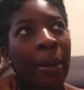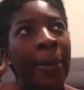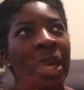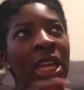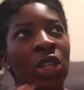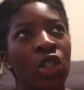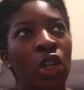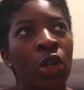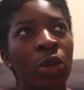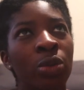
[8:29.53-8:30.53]
Betty and
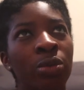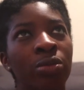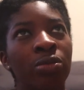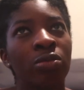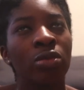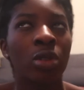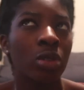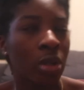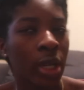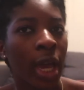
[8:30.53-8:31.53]
Joe?
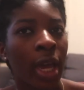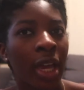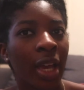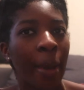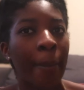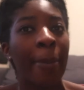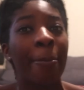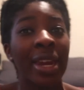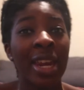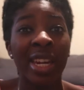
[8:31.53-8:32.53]
Okay. But
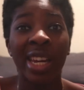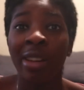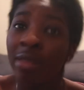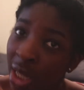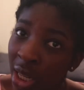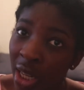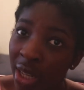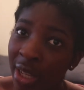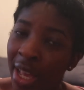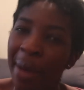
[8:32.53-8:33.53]
Betty and Harry?
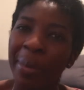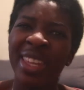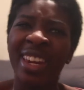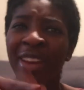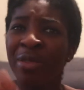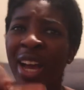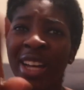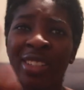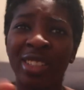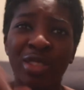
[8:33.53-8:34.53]
But then Harry
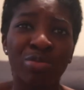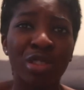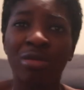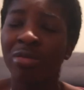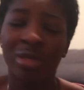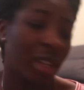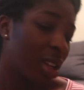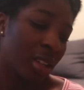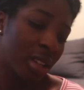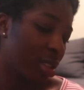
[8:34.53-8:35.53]
had this...
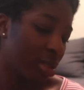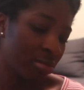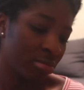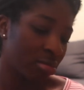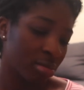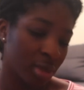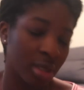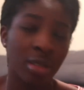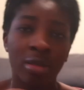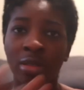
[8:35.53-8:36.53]
Mm -mm.
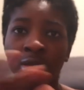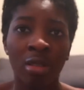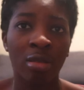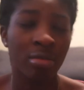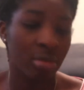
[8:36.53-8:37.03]
So, you know.